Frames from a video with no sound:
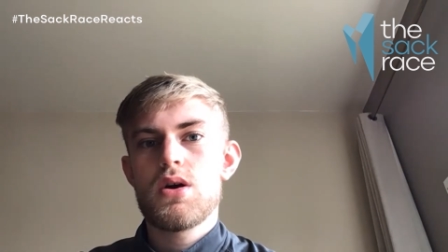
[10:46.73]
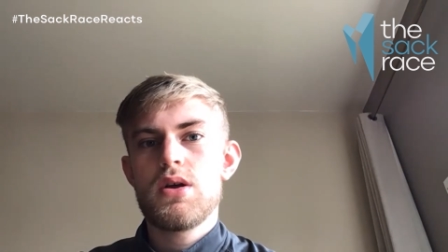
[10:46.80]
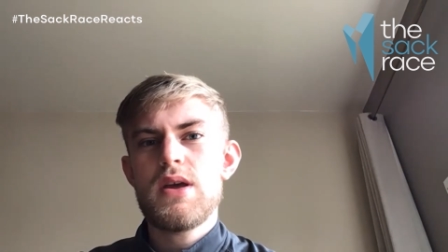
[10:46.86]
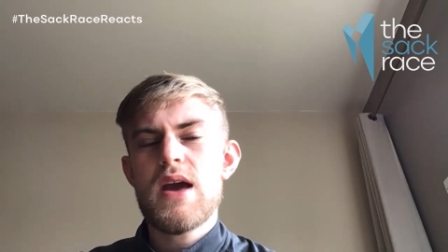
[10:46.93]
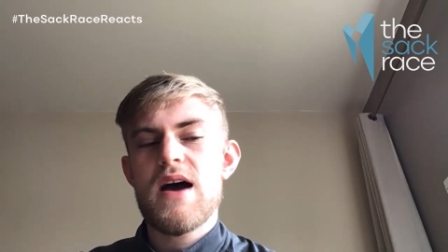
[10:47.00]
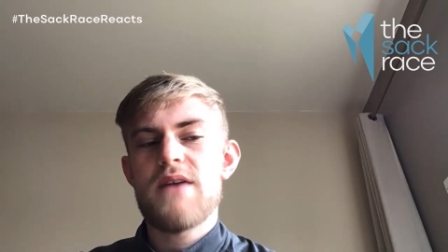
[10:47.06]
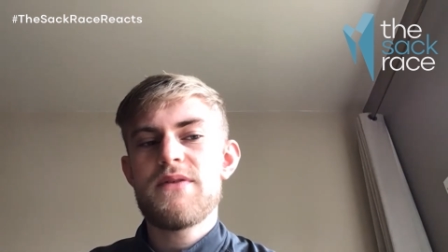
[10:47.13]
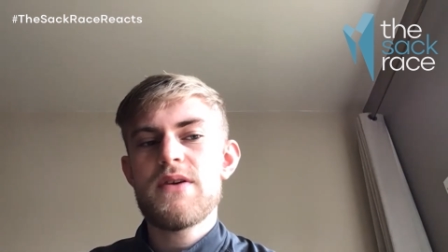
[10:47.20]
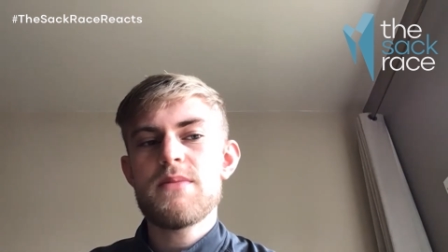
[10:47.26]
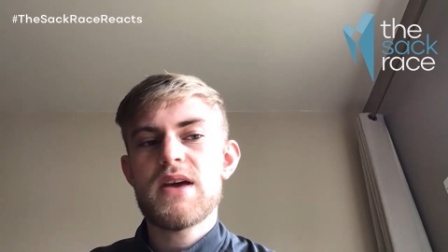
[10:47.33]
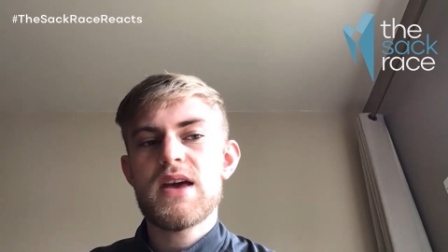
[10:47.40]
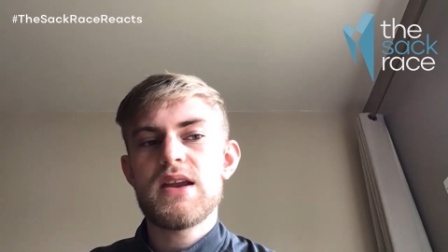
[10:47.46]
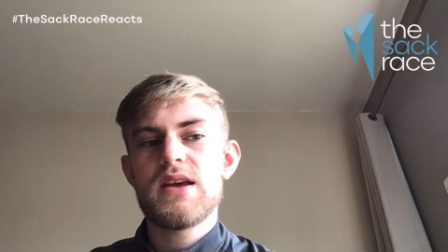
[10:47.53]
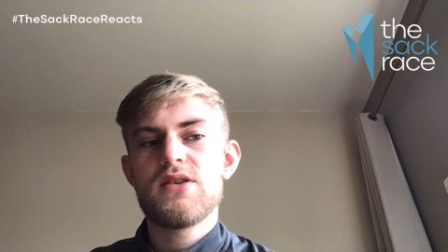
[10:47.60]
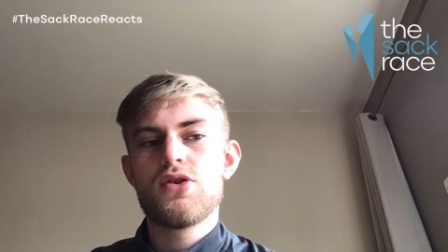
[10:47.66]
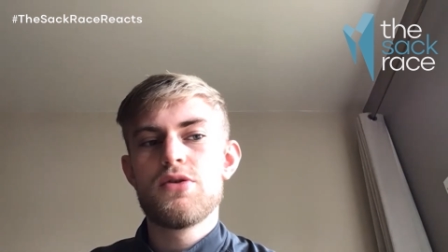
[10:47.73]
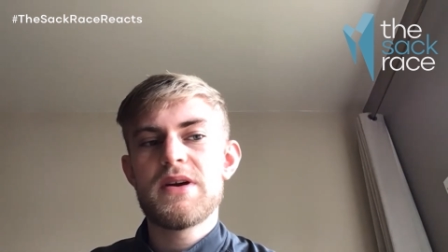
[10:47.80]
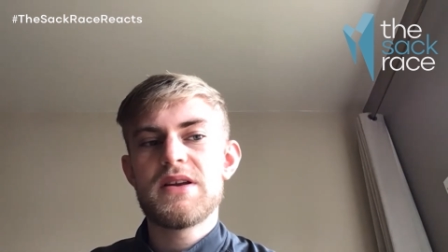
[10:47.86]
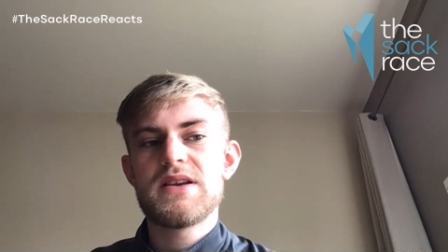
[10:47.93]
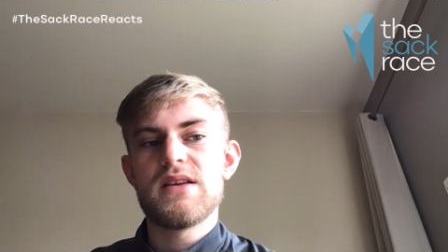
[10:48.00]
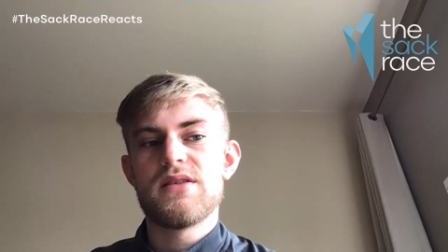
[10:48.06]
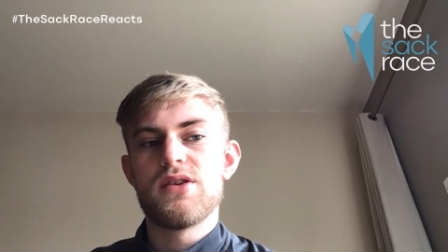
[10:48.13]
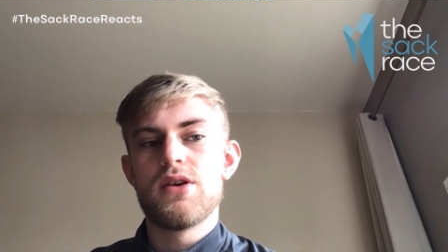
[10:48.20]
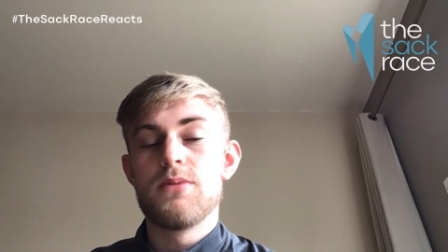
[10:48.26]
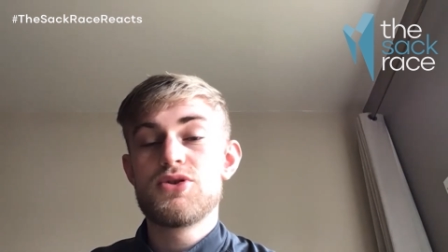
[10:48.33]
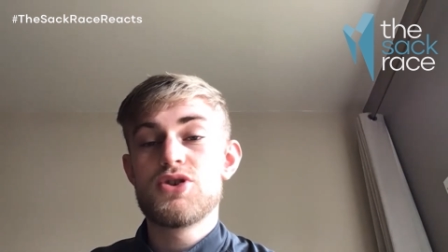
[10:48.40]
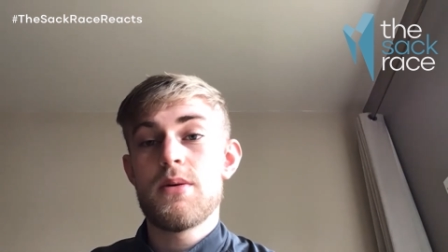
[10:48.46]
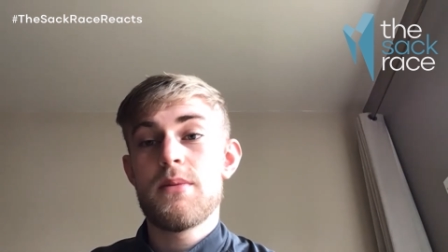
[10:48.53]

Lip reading: yeah, I think McInnes could be a decent option.